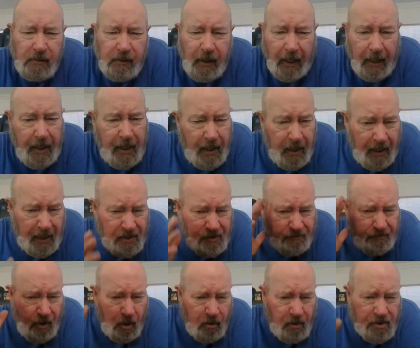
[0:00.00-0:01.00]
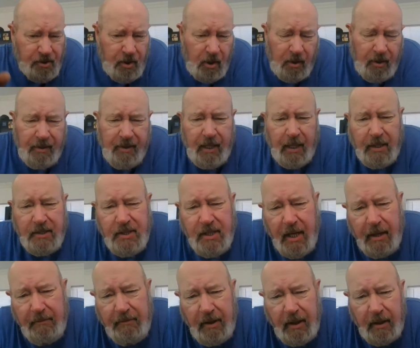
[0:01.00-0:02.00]
And then let's focus on the
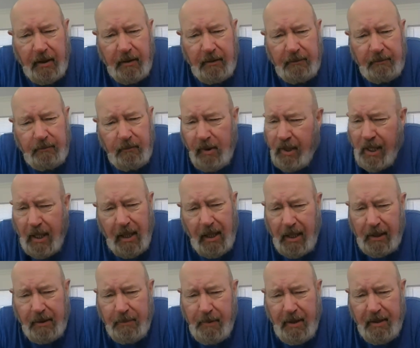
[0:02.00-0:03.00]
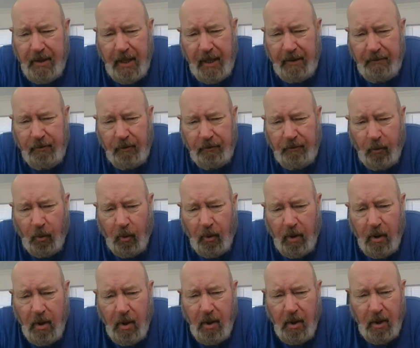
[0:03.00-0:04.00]
Thanksgiving. We got a lot to be thankful for.
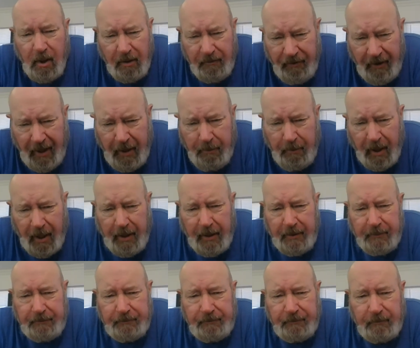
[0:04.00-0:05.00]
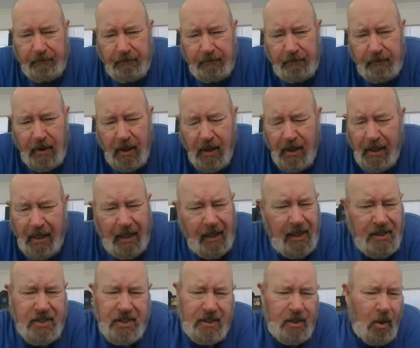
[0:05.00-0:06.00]
And family. And
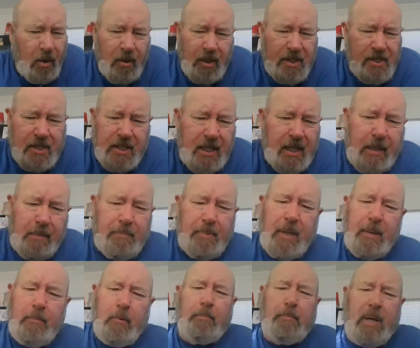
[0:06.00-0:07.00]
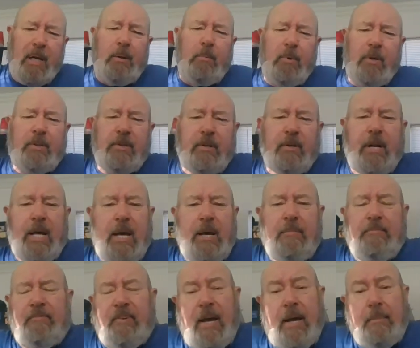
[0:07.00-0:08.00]
listen, don't listen to them people. Be with your
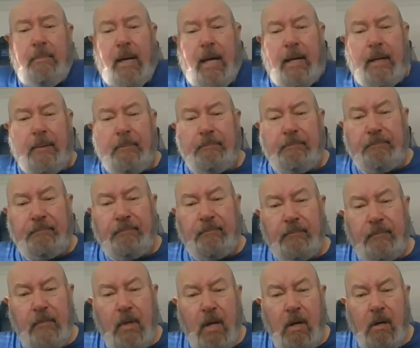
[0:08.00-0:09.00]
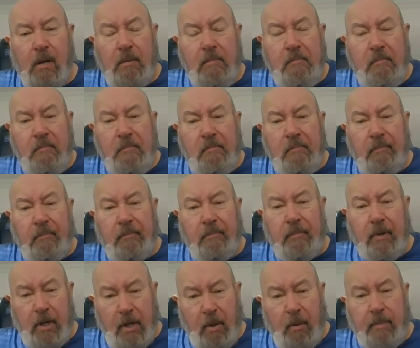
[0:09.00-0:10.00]
damn family.
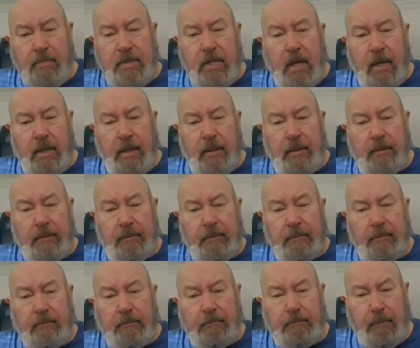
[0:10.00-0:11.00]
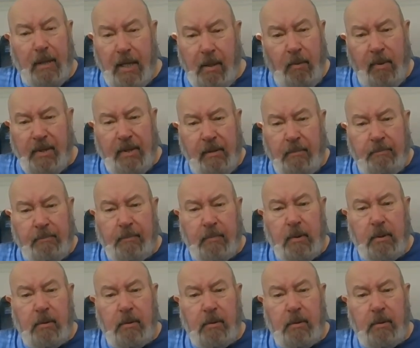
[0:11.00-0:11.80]
You know what I'm saying? Be with them.